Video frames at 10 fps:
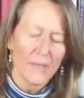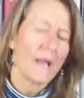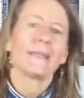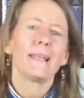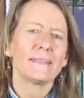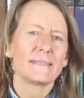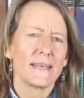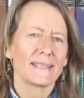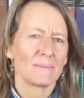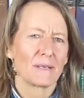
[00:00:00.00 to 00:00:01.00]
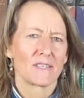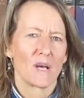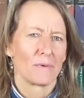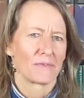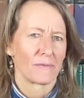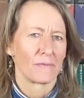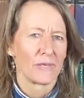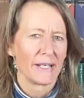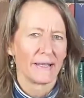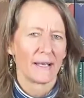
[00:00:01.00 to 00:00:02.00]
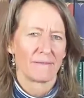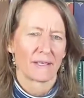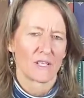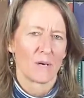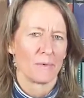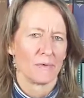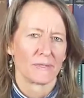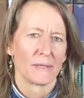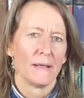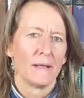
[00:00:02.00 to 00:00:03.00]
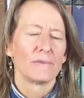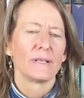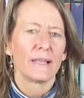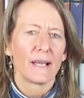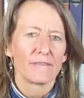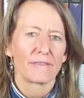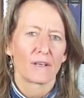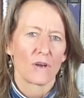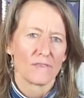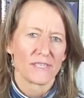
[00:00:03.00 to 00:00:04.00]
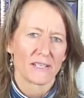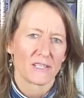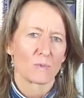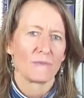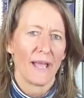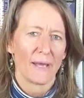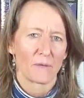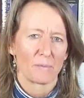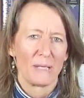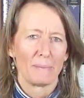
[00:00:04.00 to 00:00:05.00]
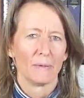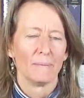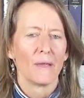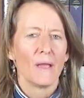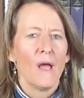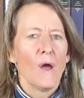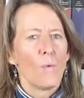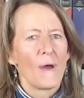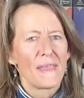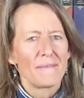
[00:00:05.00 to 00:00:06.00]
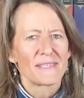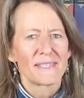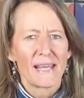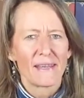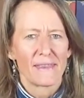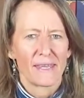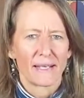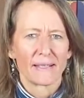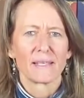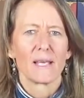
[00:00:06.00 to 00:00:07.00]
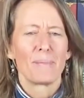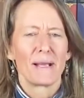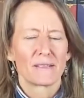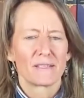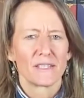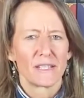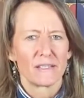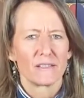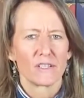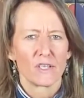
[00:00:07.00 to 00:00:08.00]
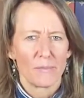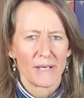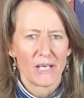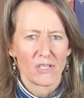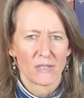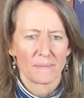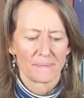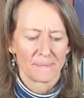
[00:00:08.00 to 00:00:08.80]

I'd like to take some examples from real life conversations we've had with people where they've said things about a certain denomination